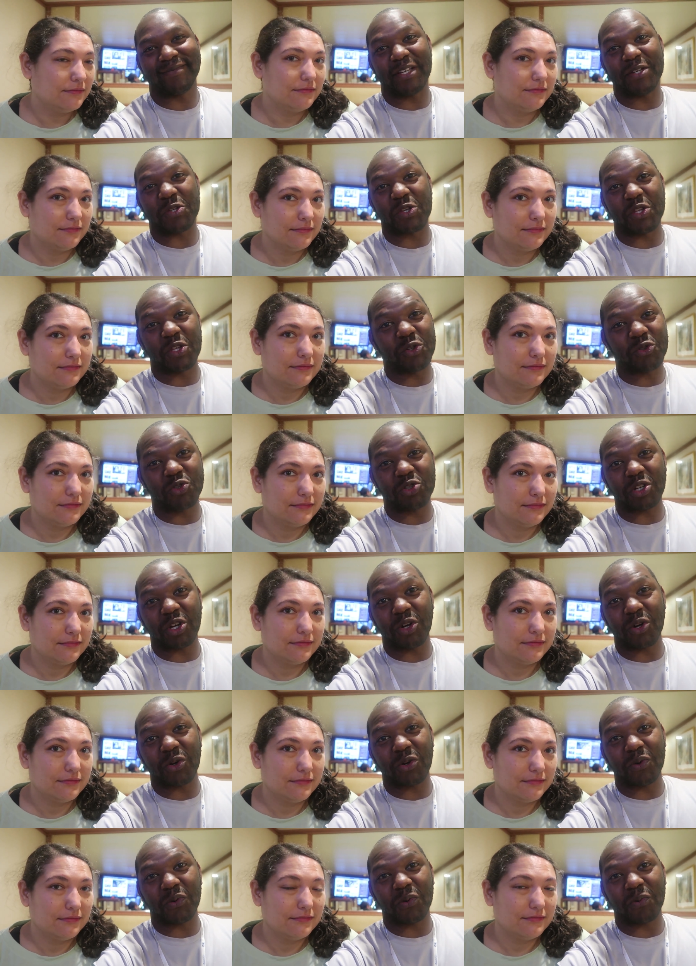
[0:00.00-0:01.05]
Speaker 1: It was a new
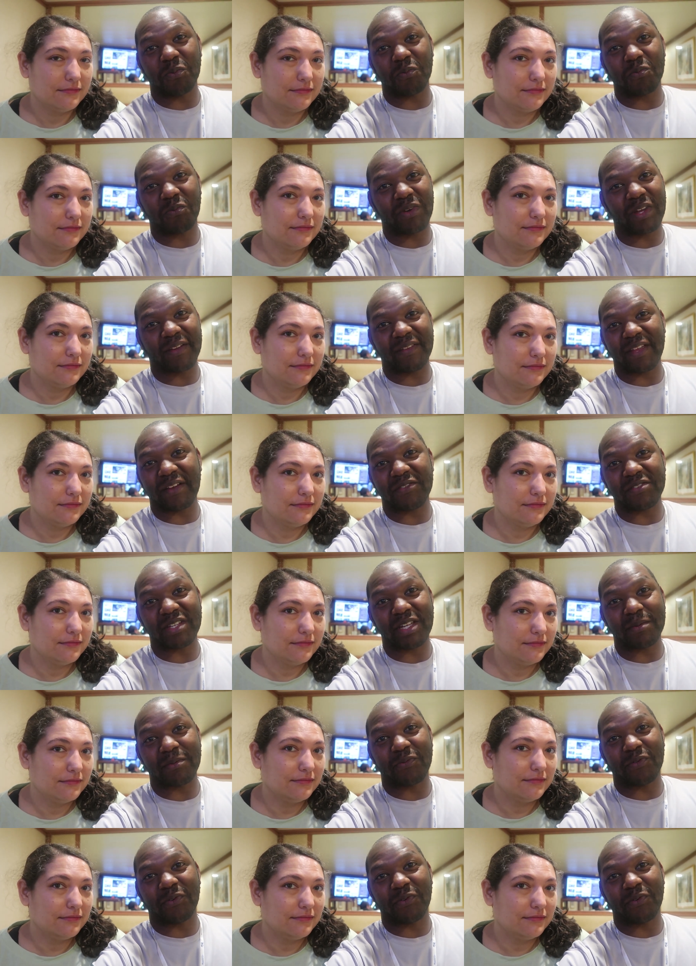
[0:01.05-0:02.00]
show. We had never seen it